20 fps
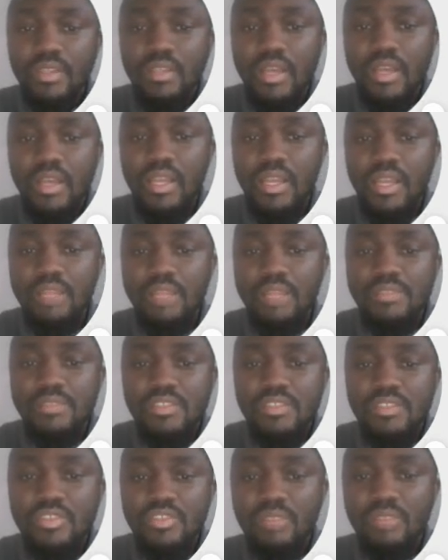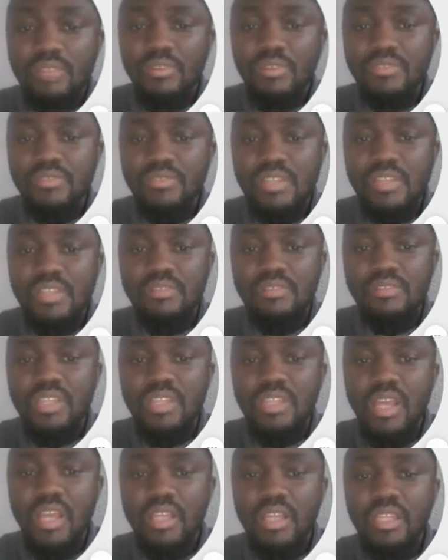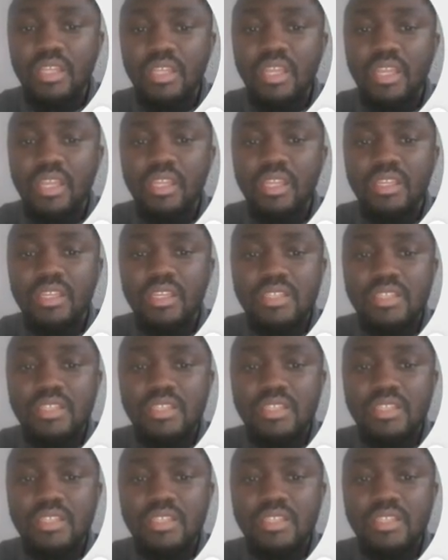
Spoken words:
LM is the sum of 70 and 80,